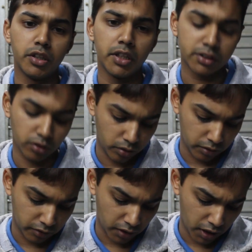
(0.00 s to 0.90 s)
it's
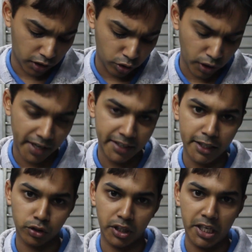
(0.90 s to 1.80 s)
a good
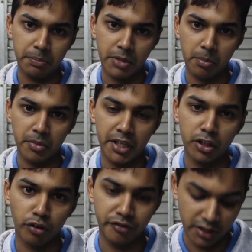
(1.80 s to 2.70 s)
idea to keep them
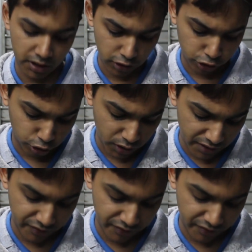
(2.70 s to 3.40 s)
in your vehicle should in the